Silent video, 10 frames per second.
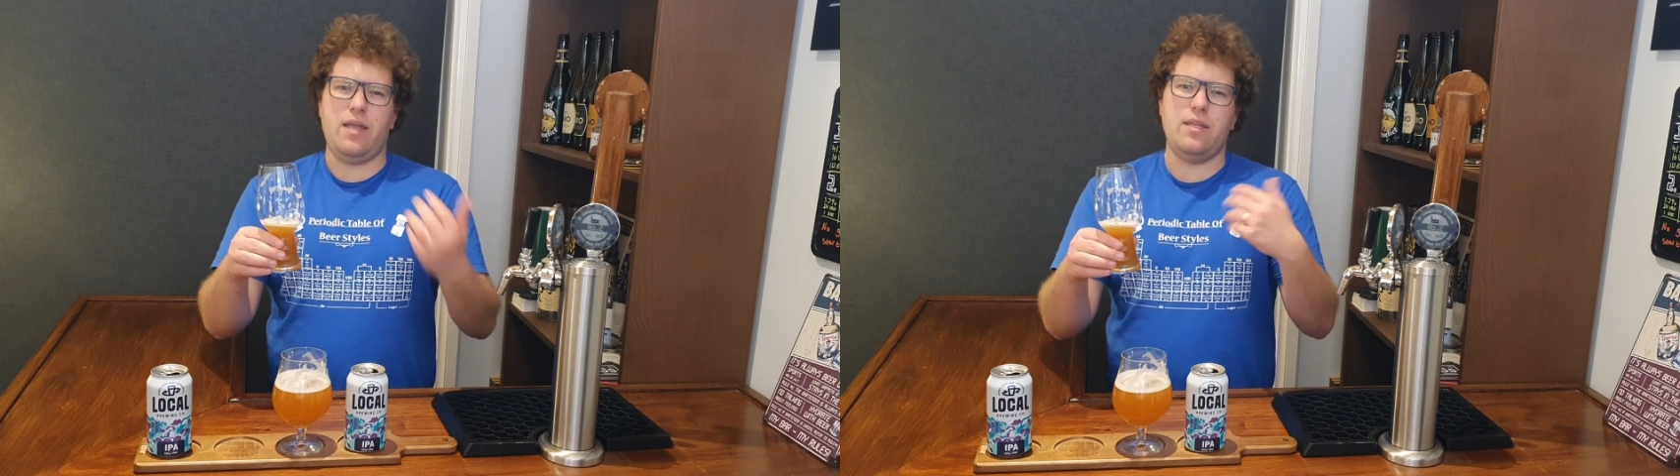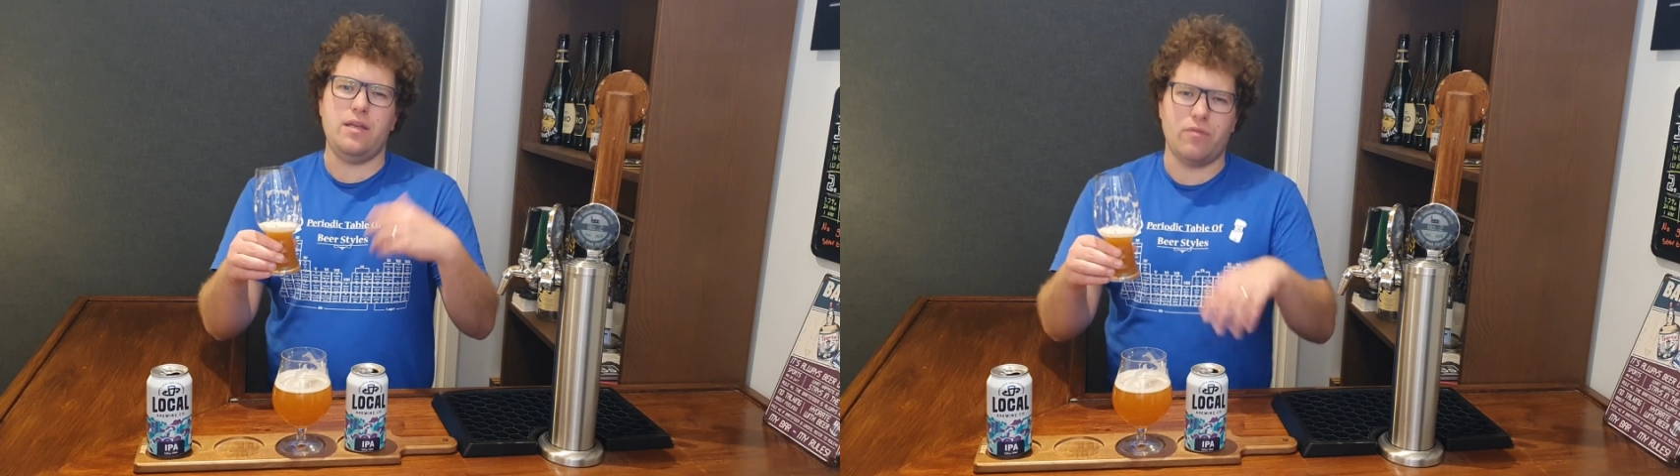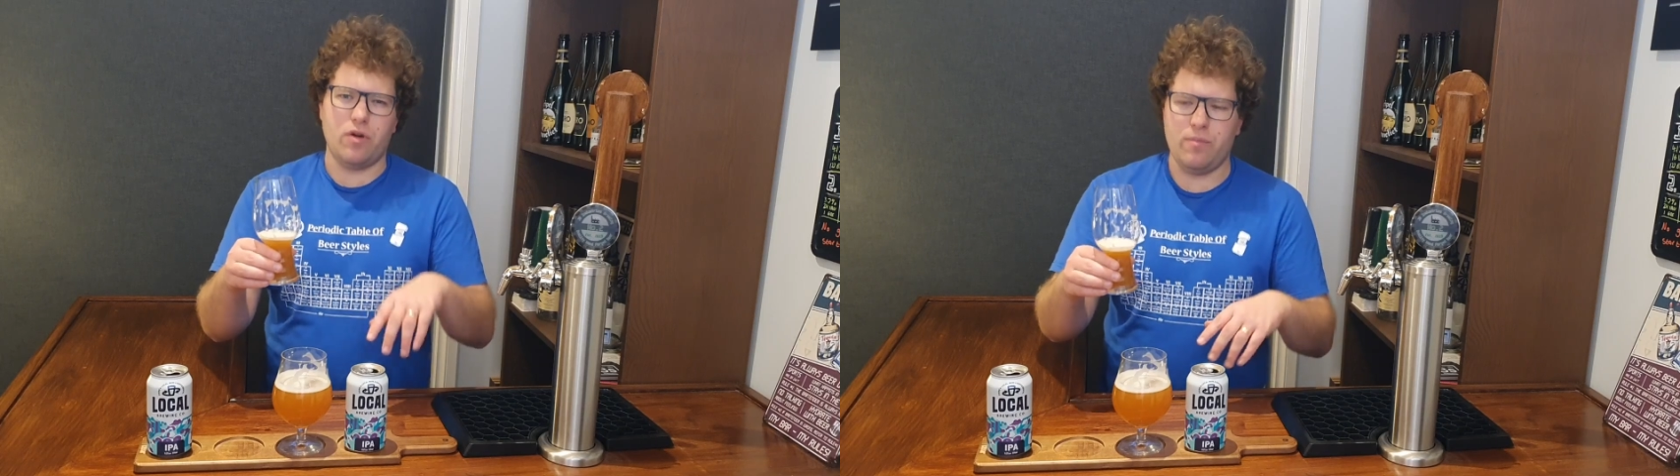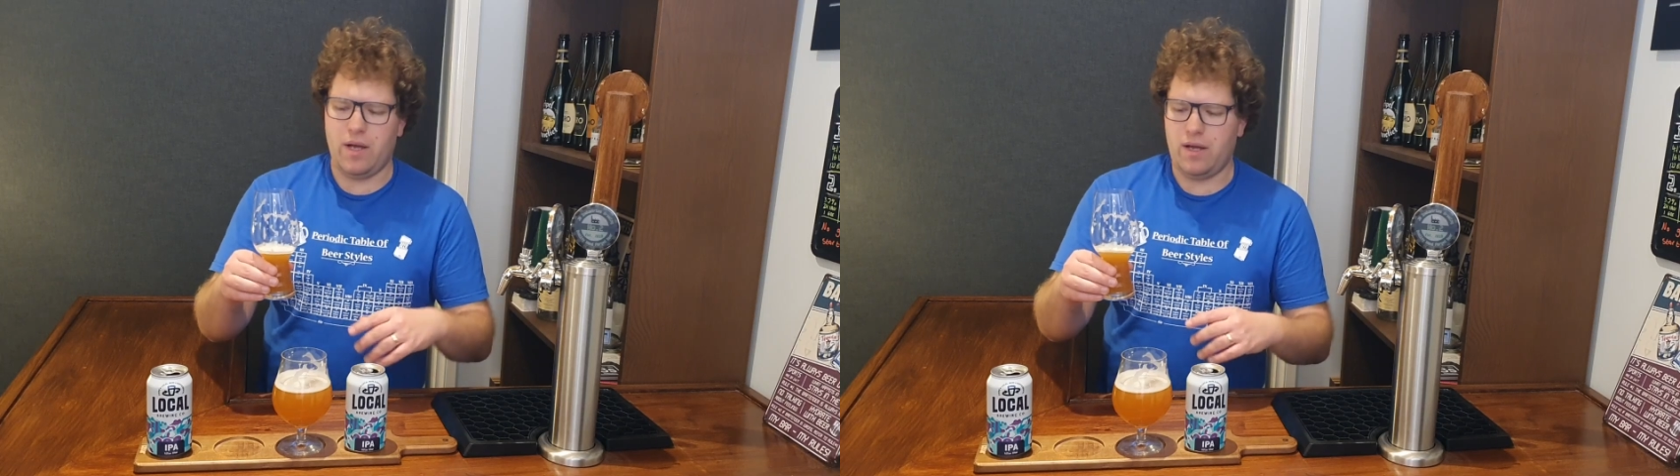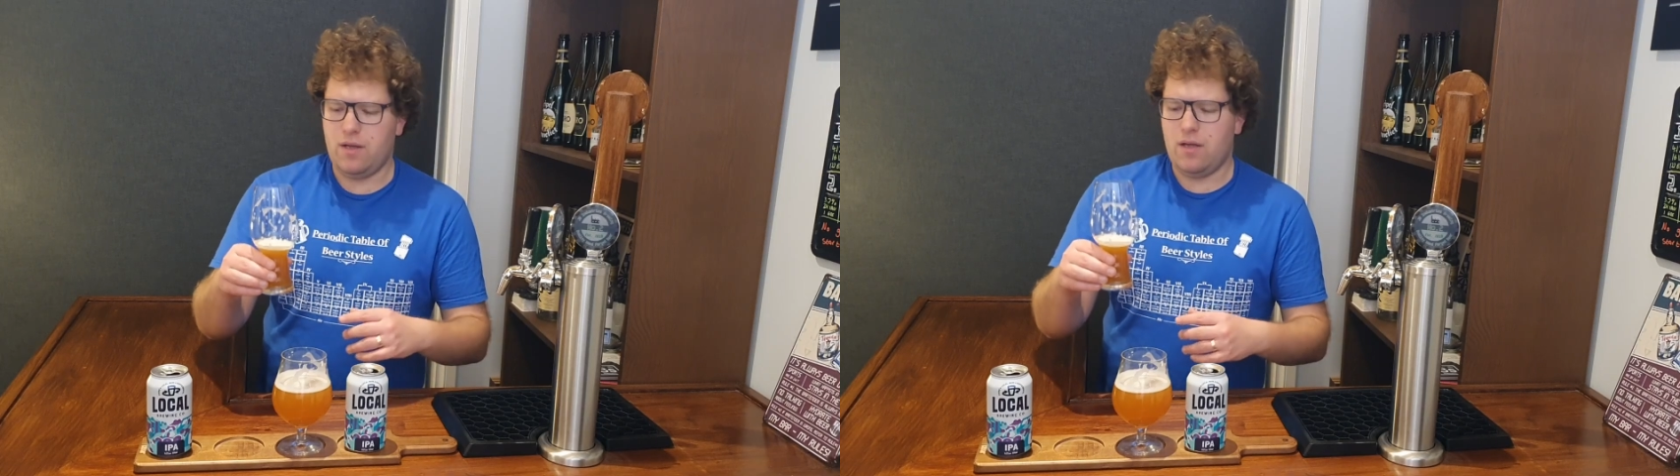and the
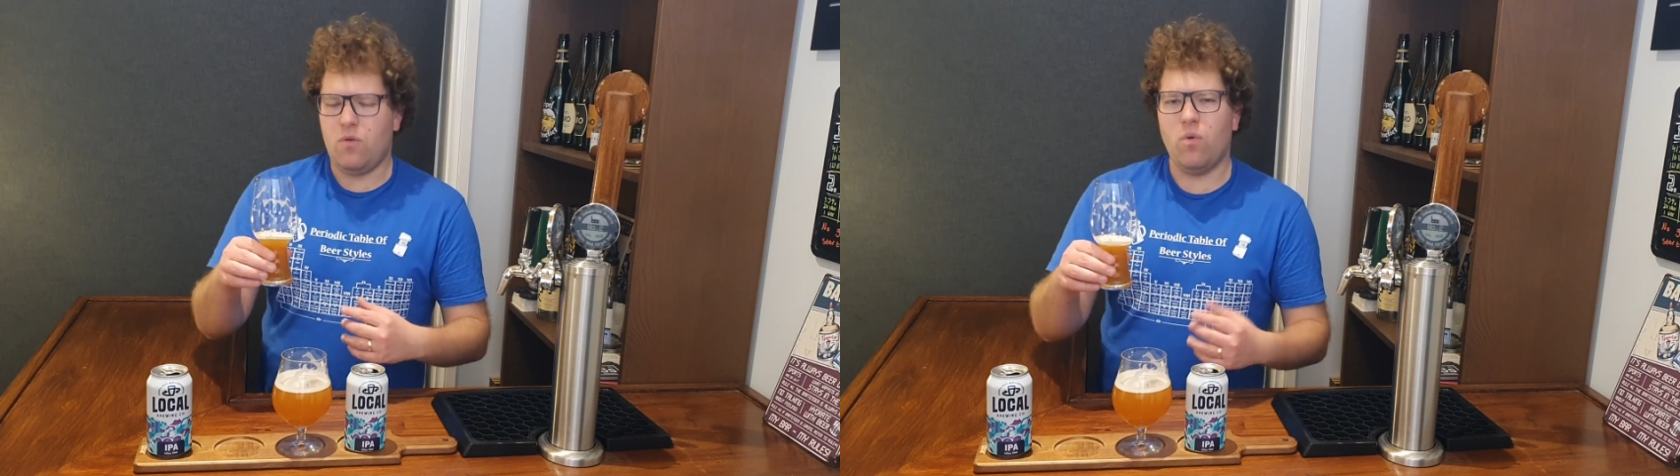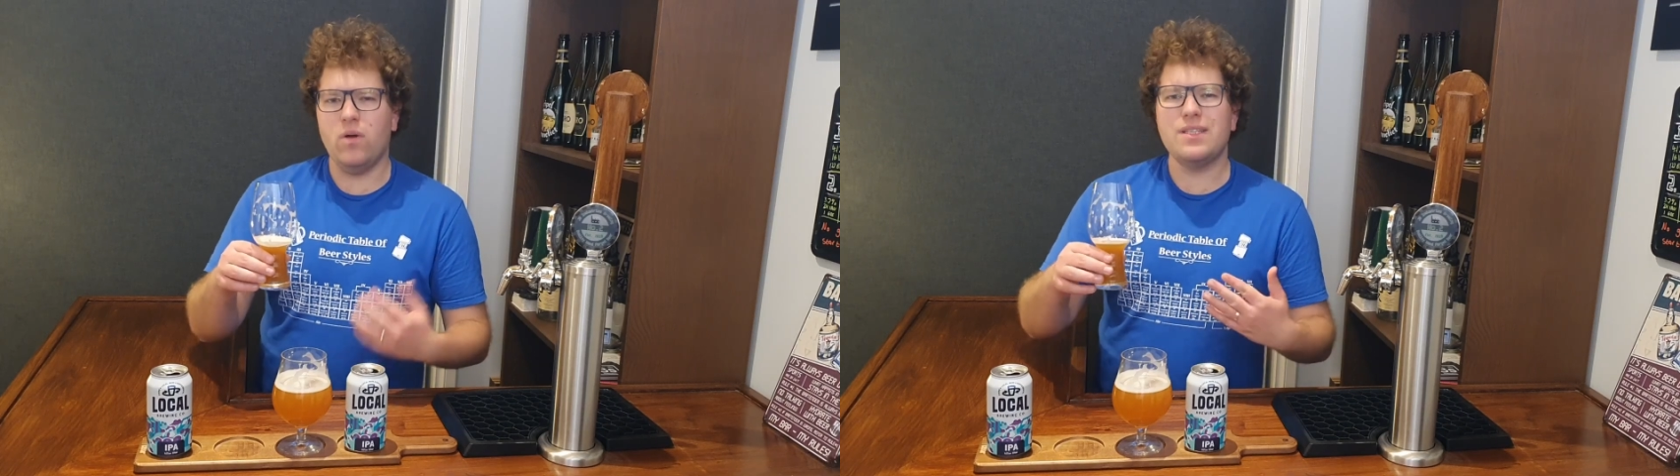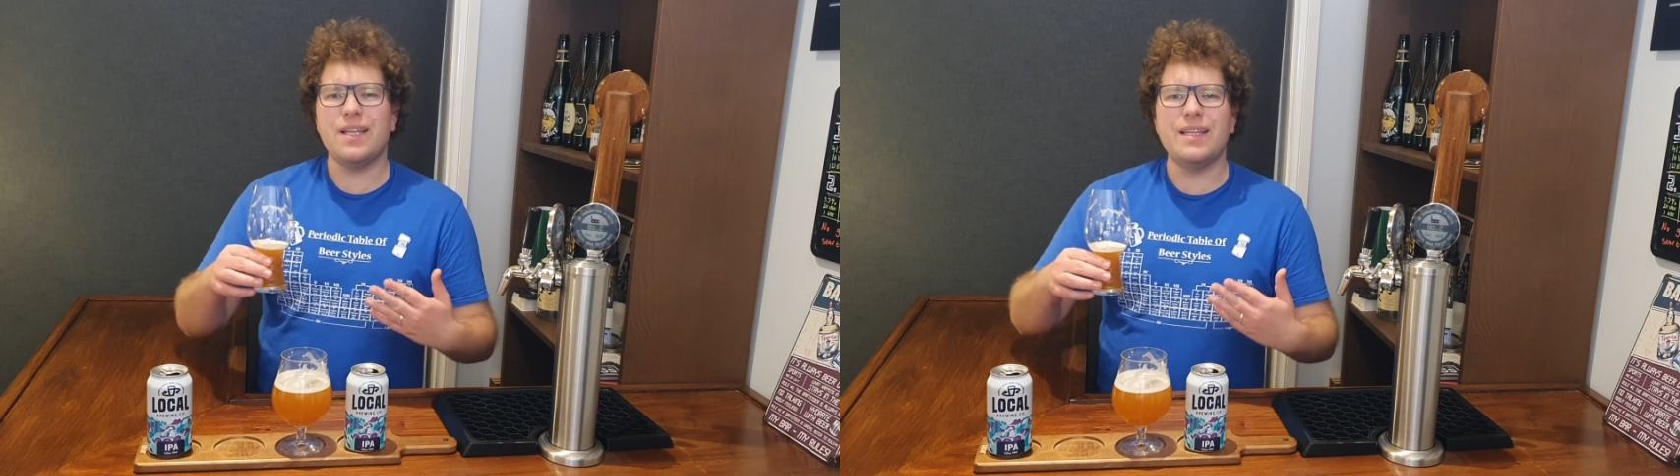aroma was a